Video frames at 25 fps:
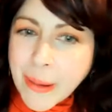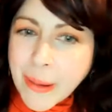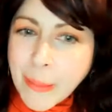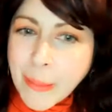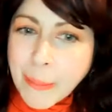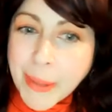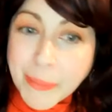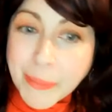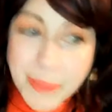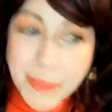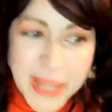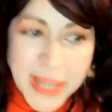
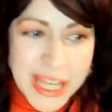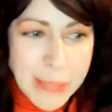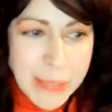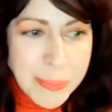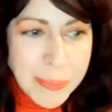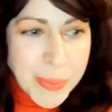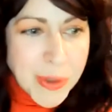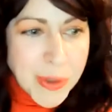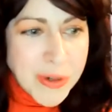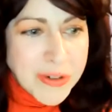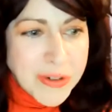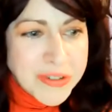But
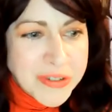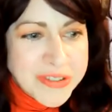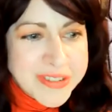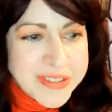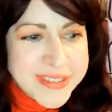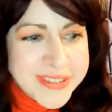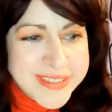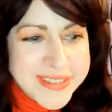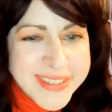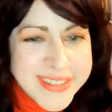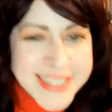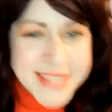people,
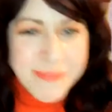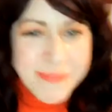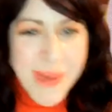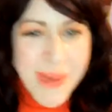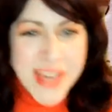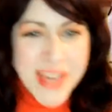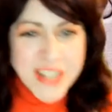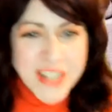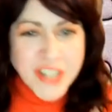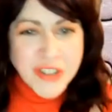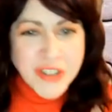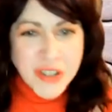
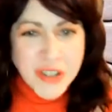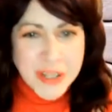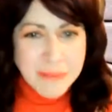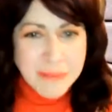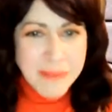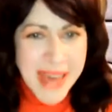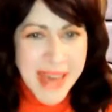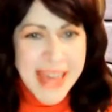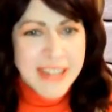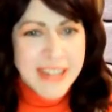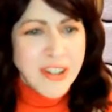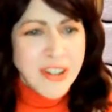especially
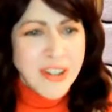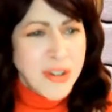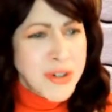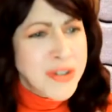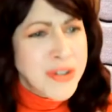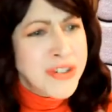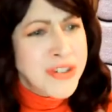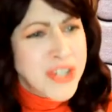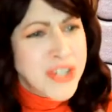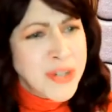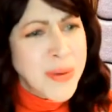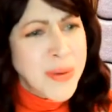men,
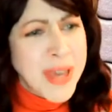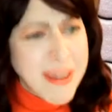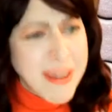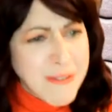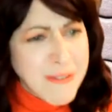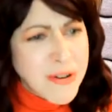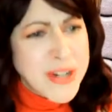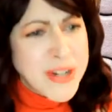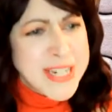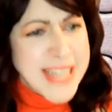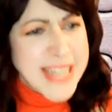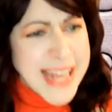hurt you
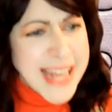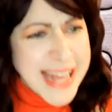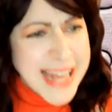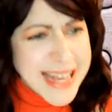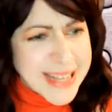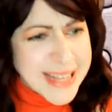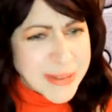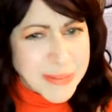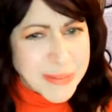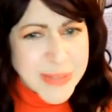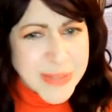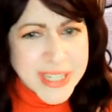every
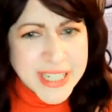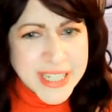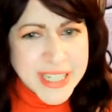time.